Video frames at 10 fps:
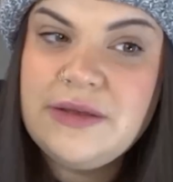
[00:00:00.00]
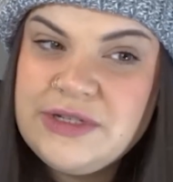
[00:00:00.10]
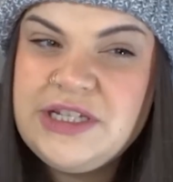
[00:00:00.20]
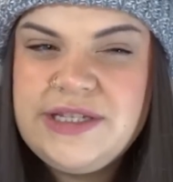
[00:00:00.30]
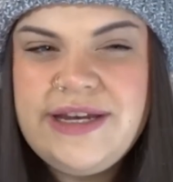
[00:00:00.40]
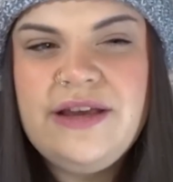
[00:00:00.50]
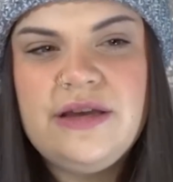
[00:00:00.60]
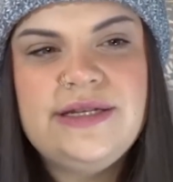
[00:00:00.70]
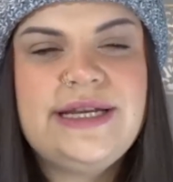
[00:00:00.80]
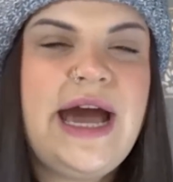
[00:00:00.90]
It was just at a
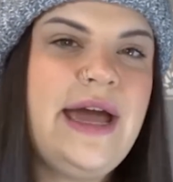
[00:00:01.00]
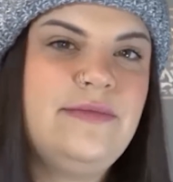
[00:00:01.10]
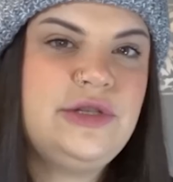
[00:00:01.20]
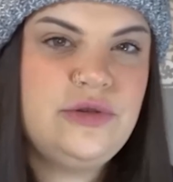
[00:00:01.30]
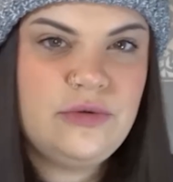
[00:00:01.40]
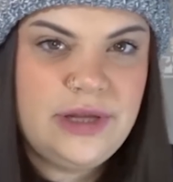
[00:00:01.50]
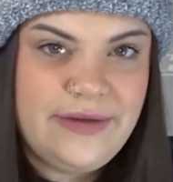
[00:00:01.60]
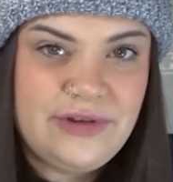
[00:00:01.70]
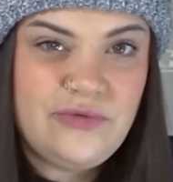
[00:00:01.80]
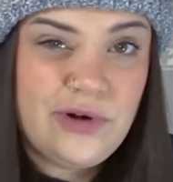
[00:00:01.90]
good time too,
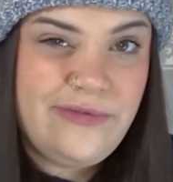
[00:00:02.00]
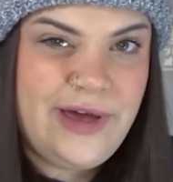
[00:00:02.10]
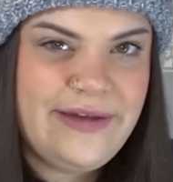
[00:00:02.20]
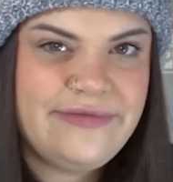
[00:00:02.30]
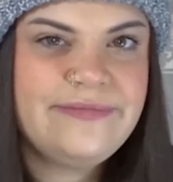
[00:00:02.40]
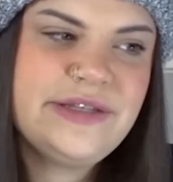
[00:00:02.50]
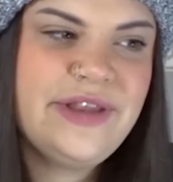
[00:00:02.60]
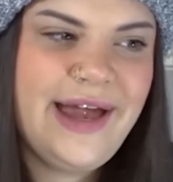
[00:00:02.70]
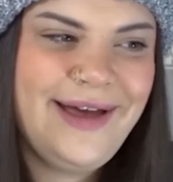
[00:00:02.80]
11:45, so that